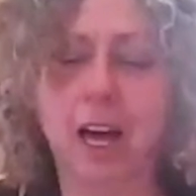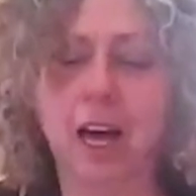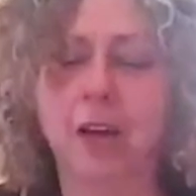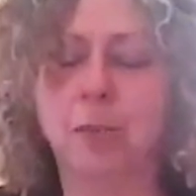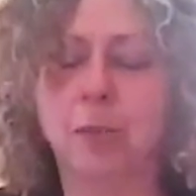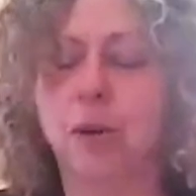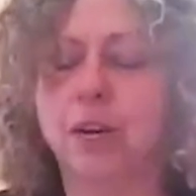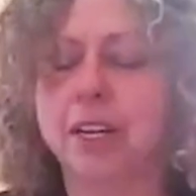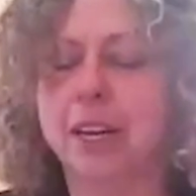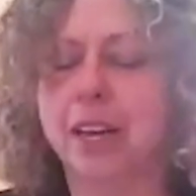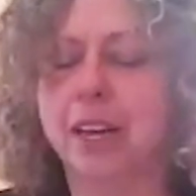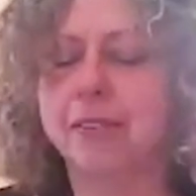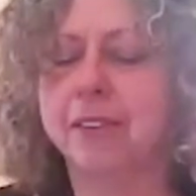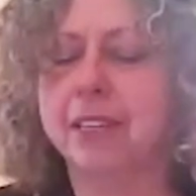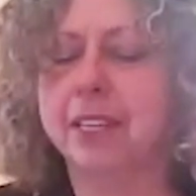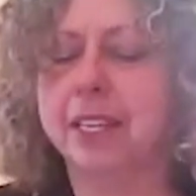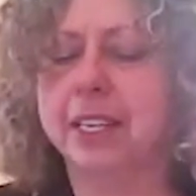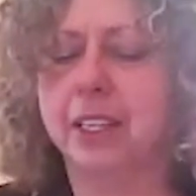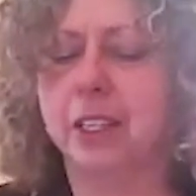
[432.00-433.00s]
On one
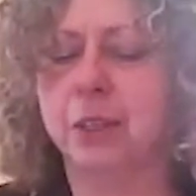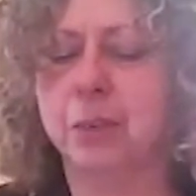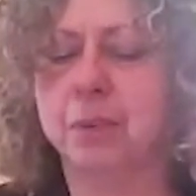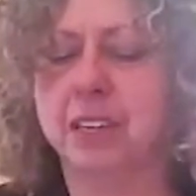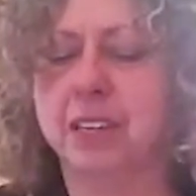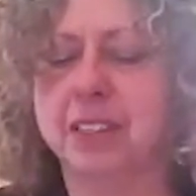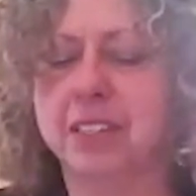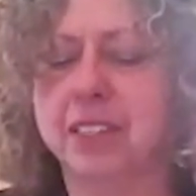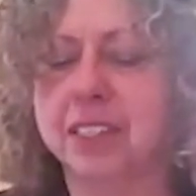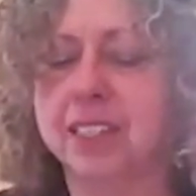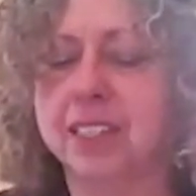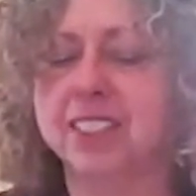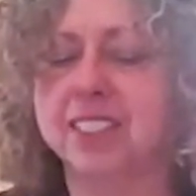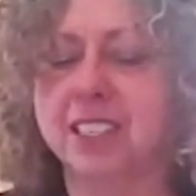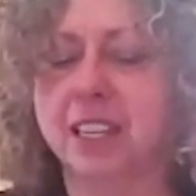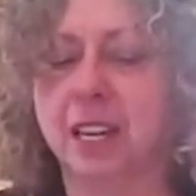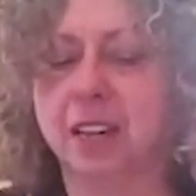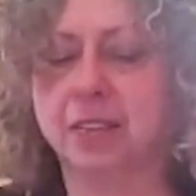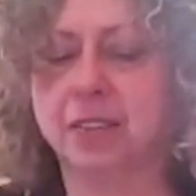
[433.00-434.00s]
level, it expresses
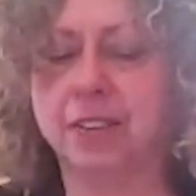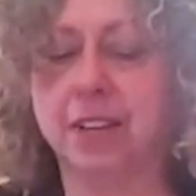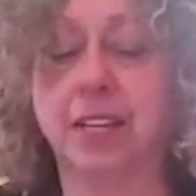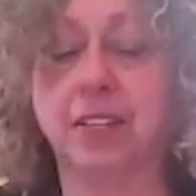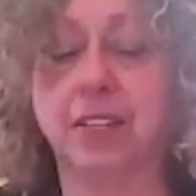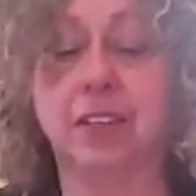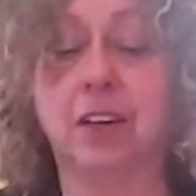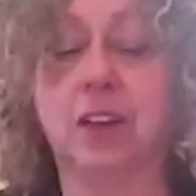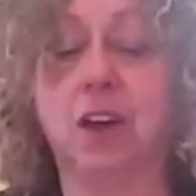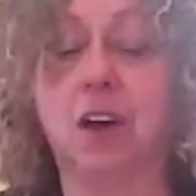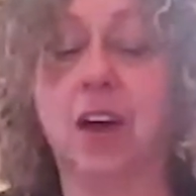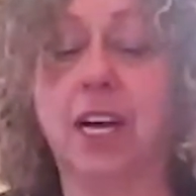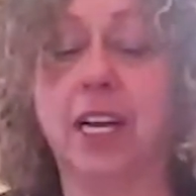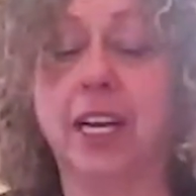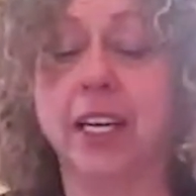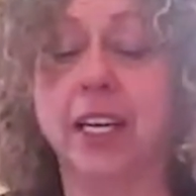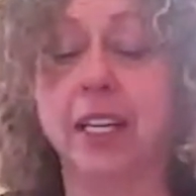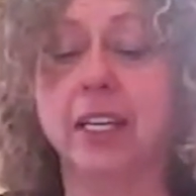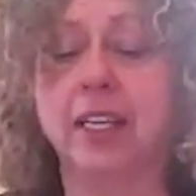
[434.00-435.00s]
itself as
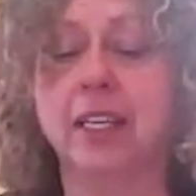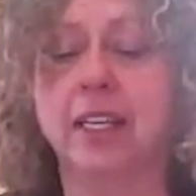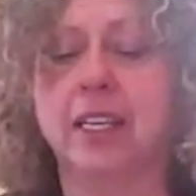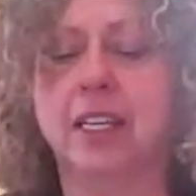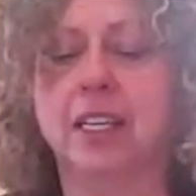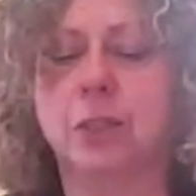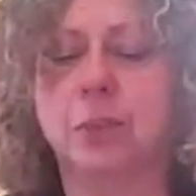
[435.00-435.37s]
longing,